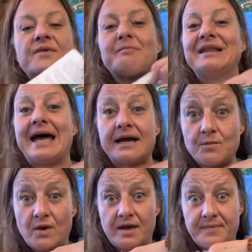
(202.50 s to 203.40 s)
black and
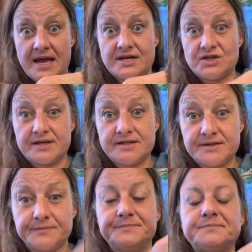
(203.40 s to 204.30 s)
white pages
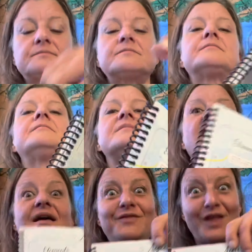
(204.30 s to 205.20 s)

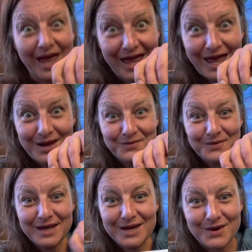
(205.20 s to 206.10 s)
and then
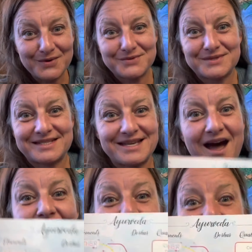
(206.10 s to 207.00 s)
we go
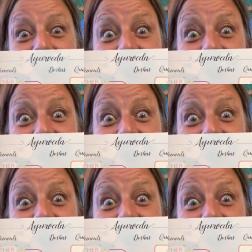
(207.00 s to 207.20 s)
Ayurveda